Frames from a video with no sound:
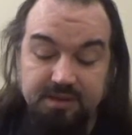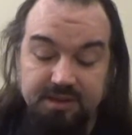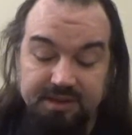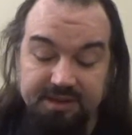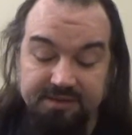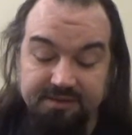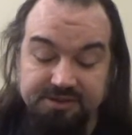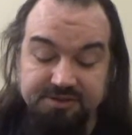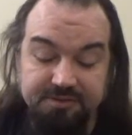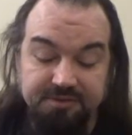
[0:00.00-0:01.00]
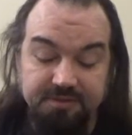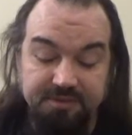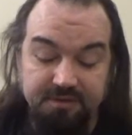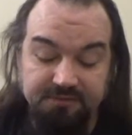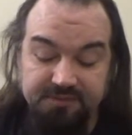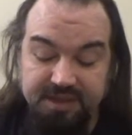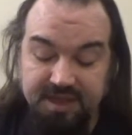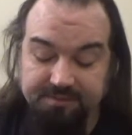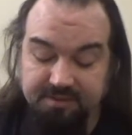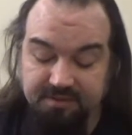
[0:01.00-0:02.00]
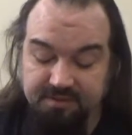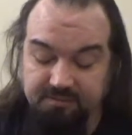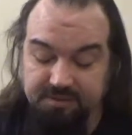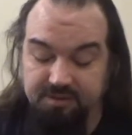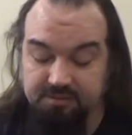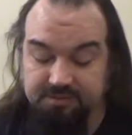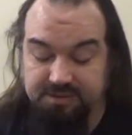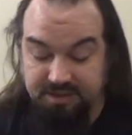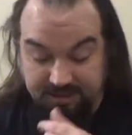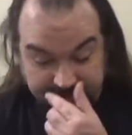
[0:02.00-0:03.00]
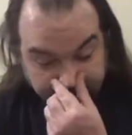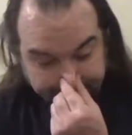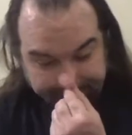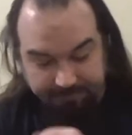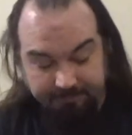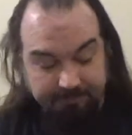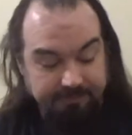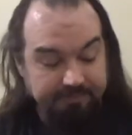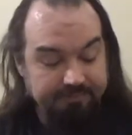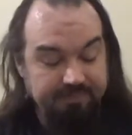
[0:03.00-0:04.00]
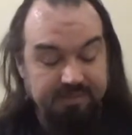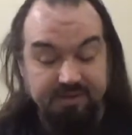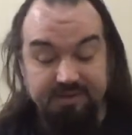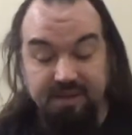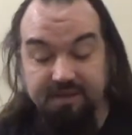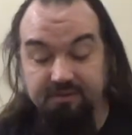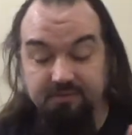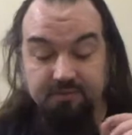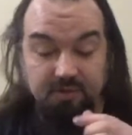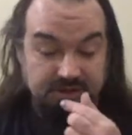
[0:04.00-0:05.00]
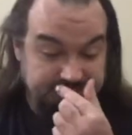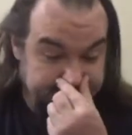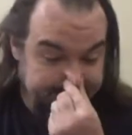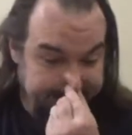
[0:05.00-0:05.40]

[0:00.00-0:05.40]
he shoots the symbiote a few times, and the symbiote takes over the marshal.